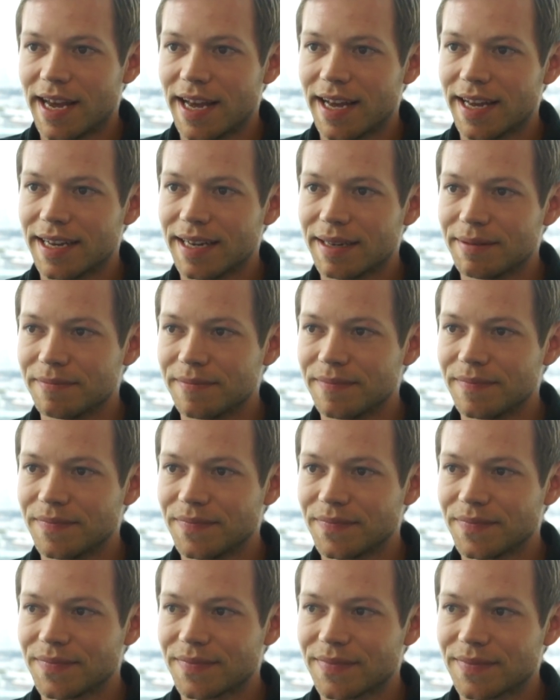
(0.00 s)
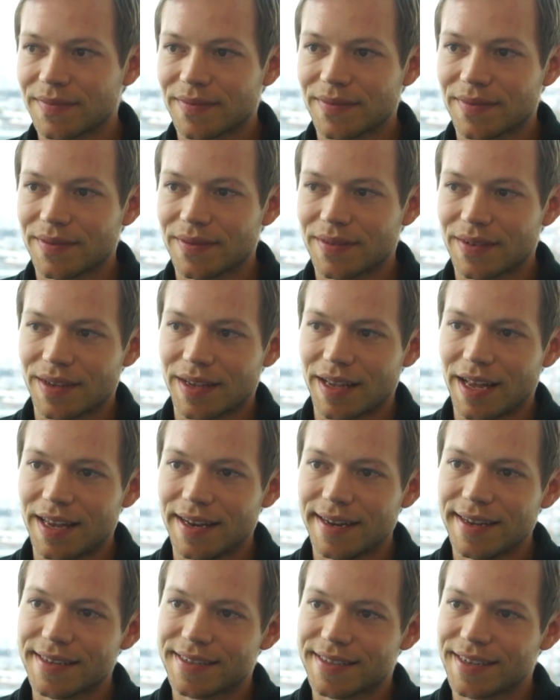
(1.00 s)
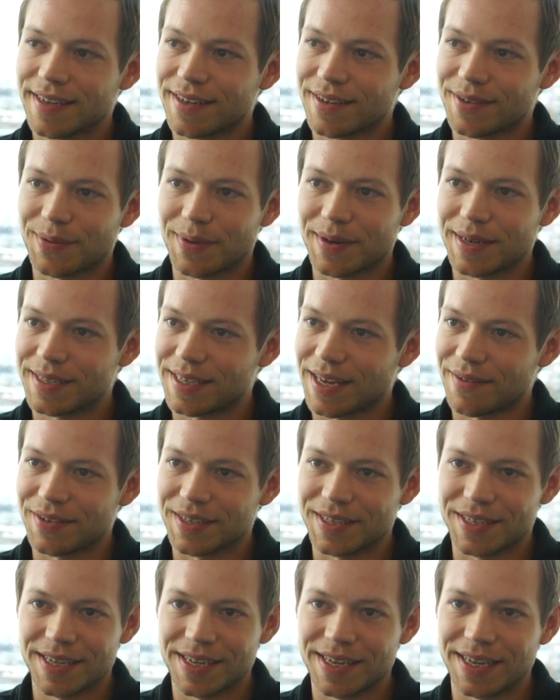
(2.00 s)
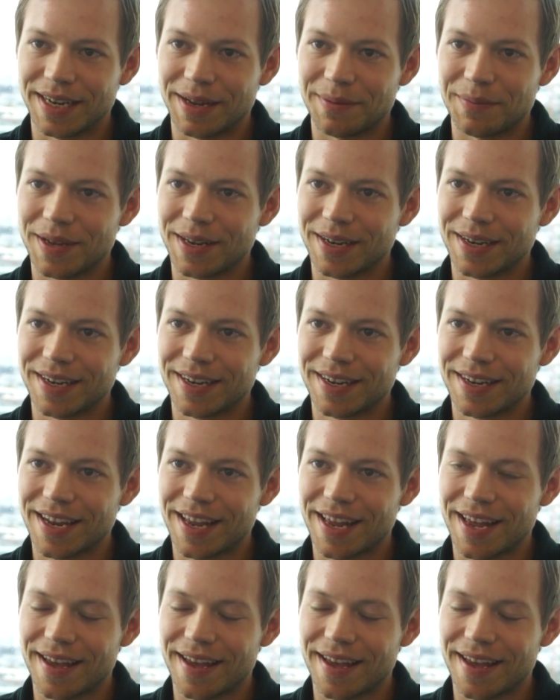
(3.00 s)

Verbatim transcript: Um, at least in 2017, I mean,